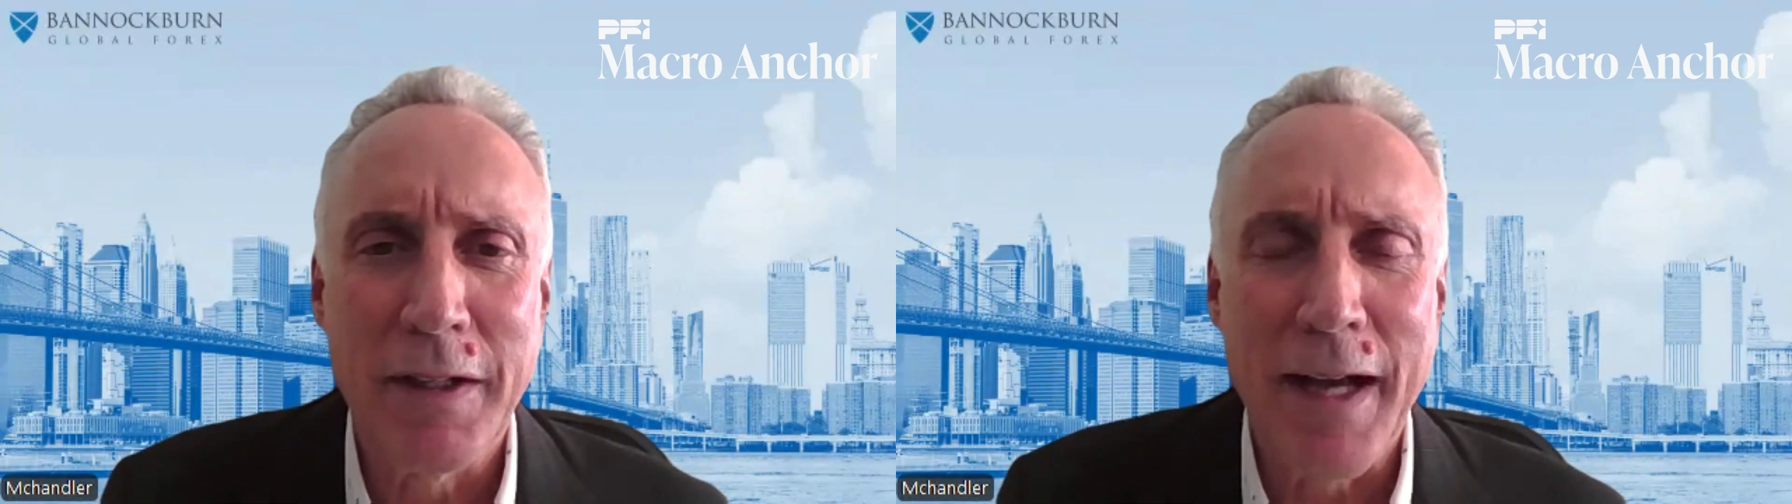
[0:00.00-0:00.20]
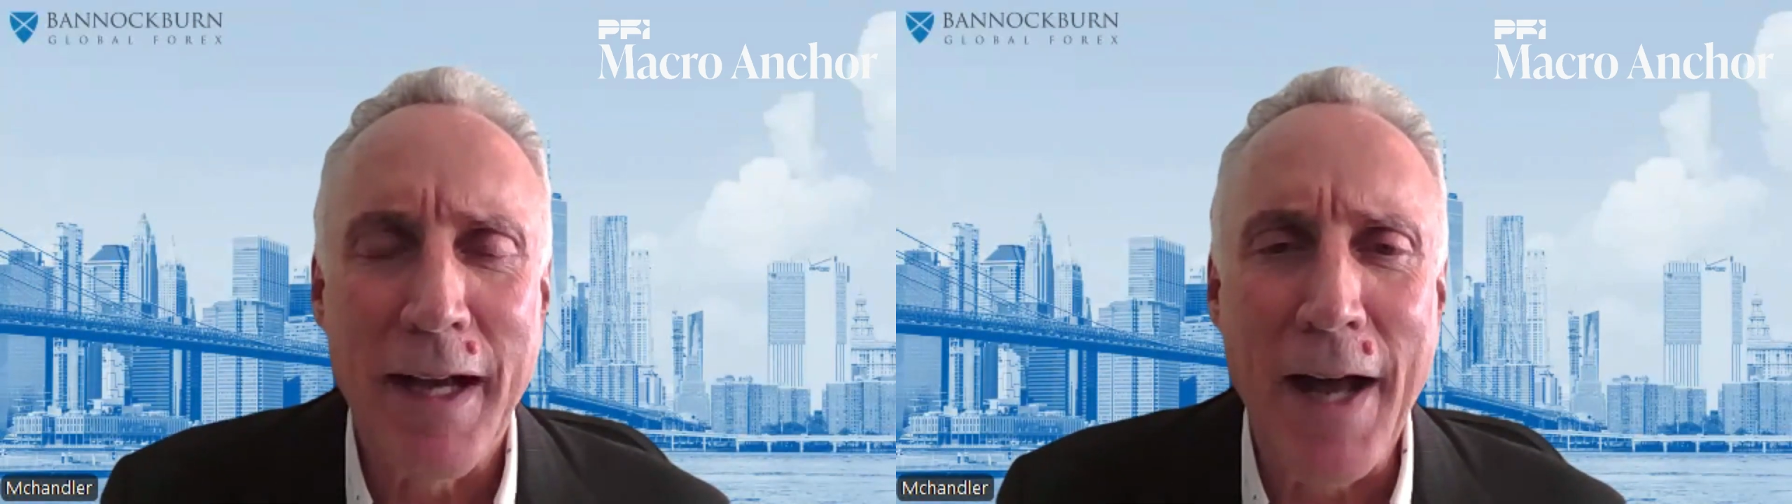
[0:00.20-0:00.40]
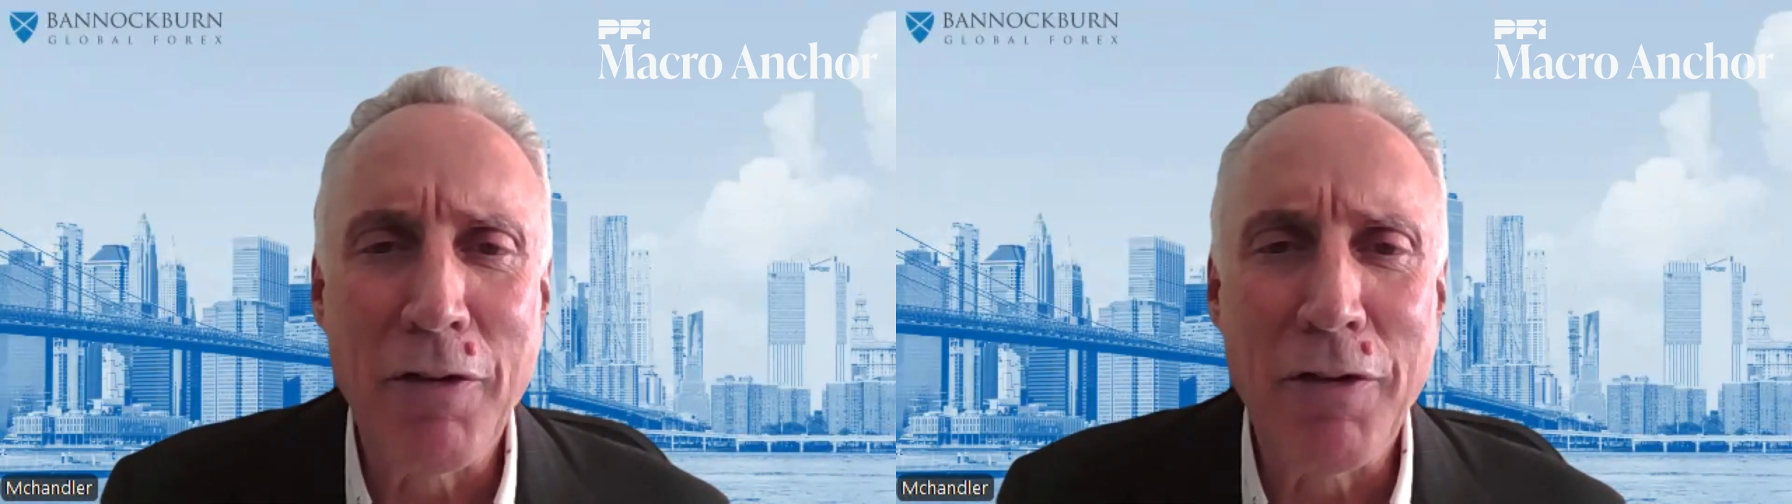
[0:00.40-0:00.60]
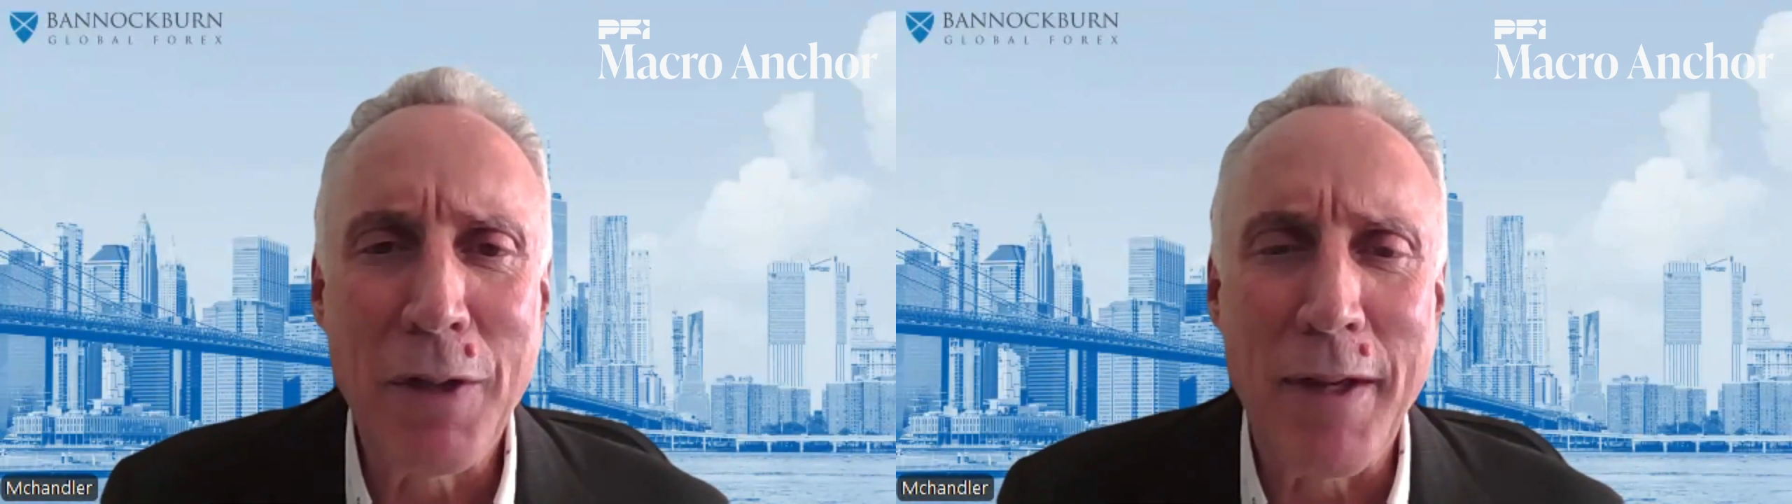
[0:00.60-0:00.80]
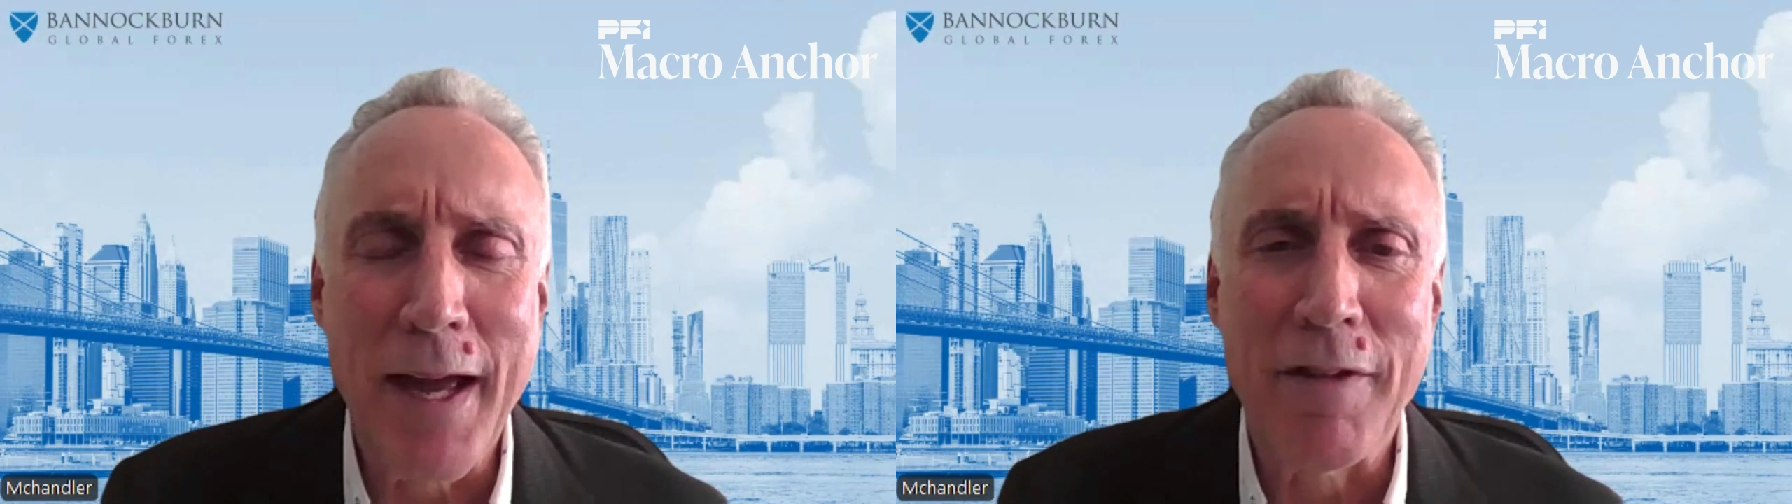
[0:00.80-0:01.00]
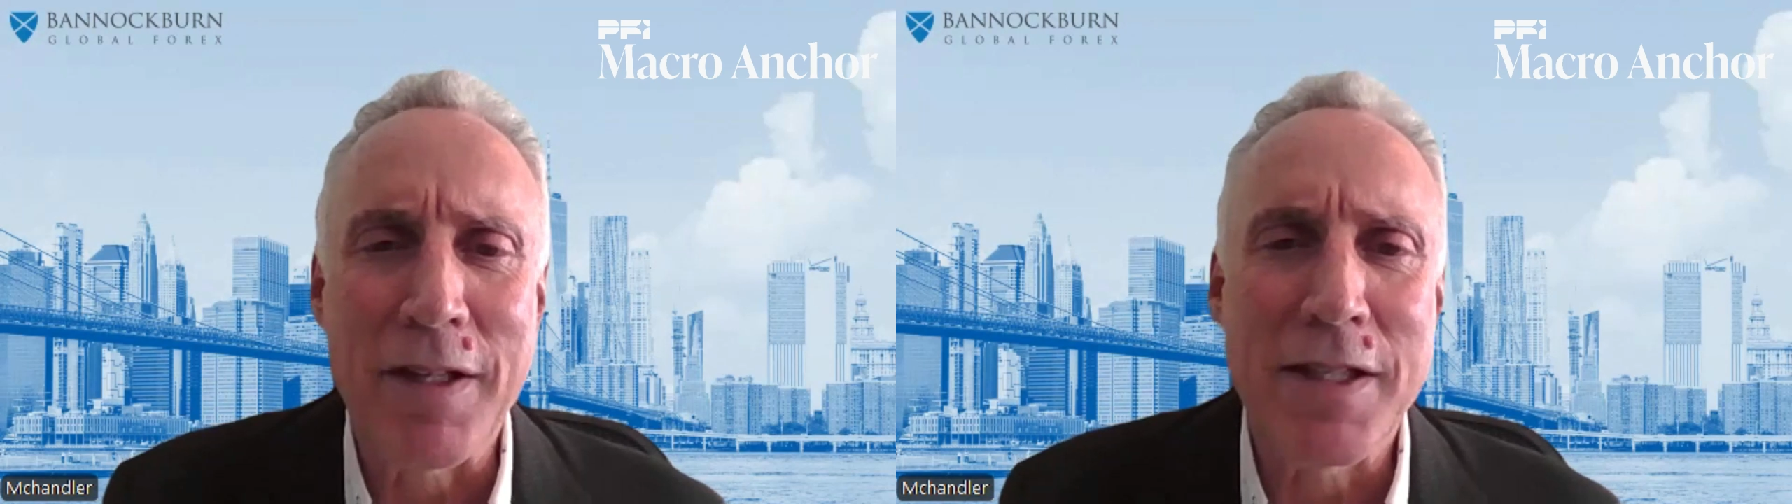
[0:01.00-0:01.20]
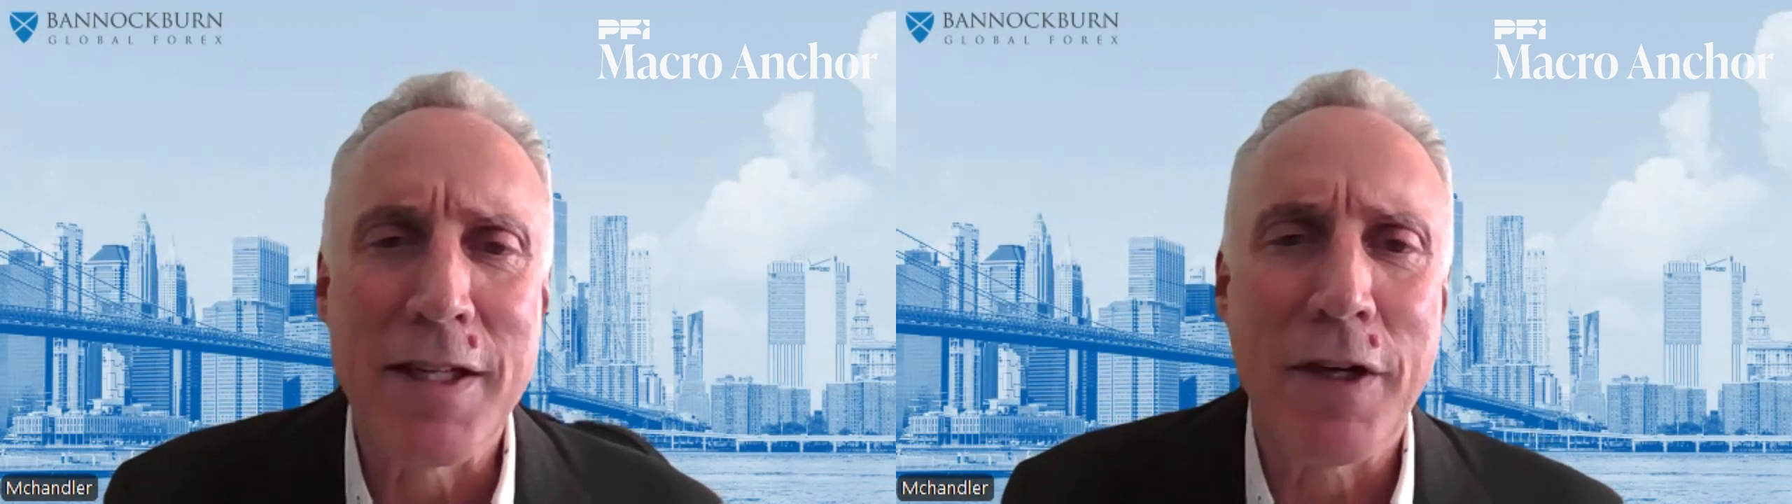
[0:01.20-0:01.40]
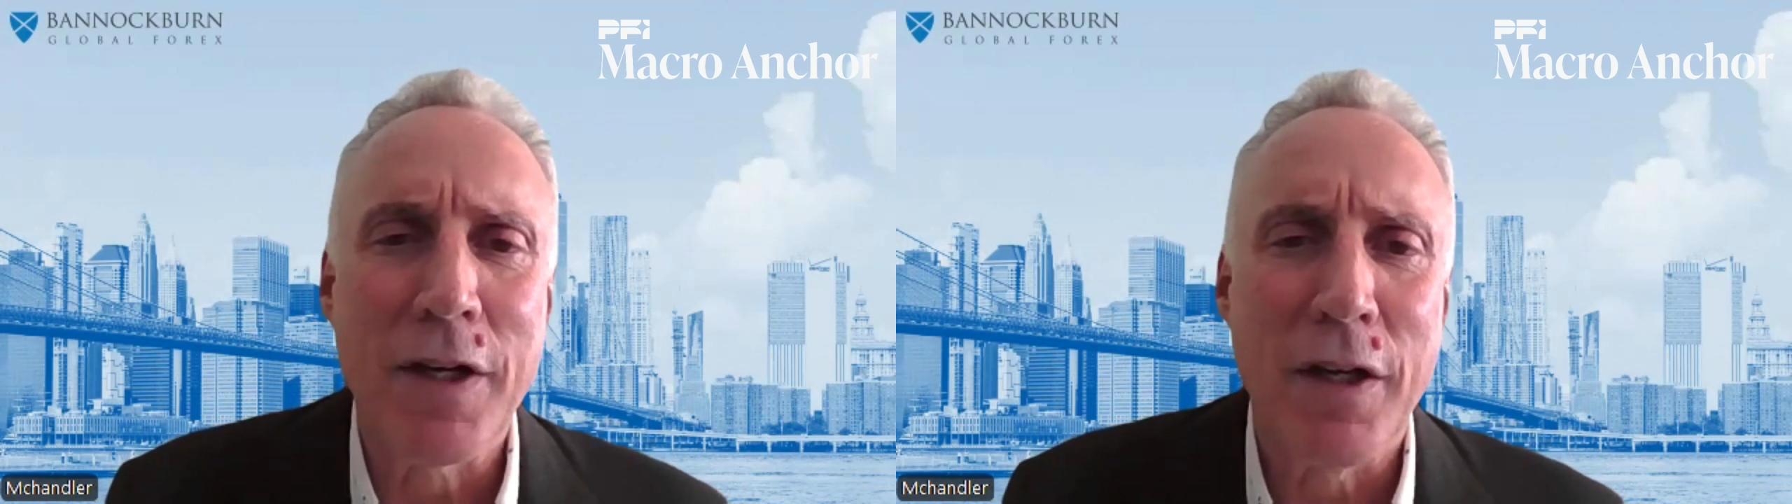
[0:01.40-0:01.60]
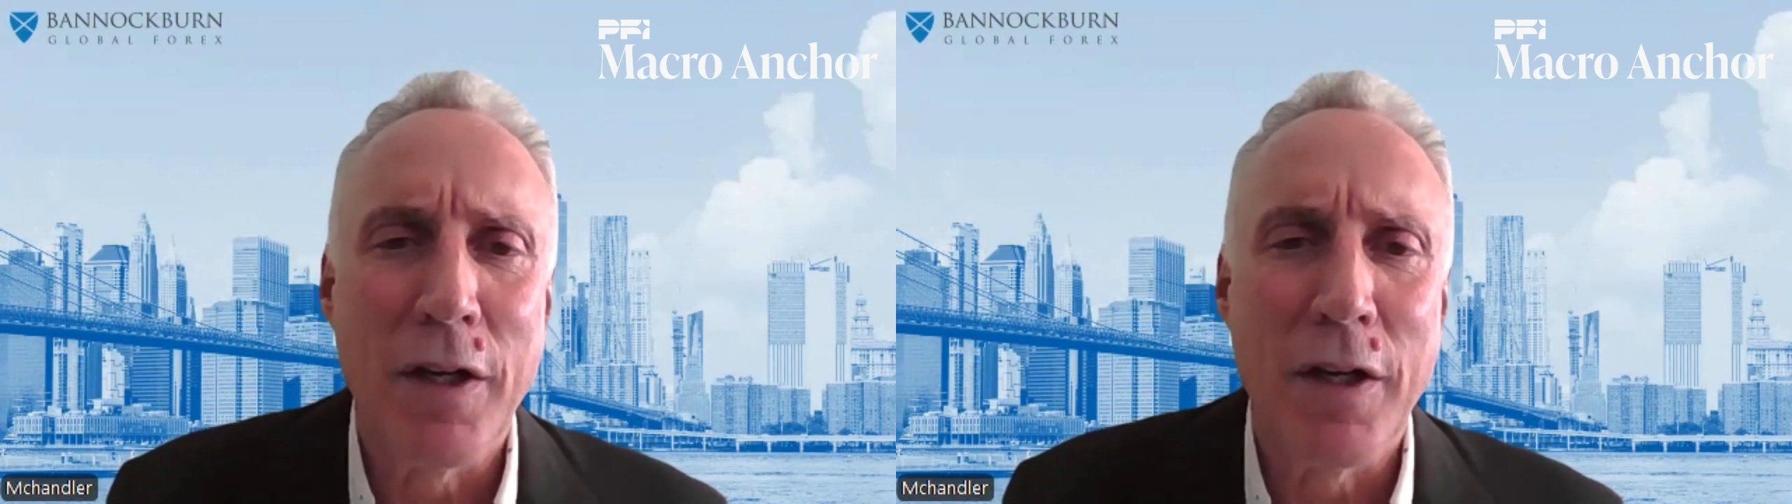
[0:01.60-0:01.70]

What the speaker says: I don't think we have the civic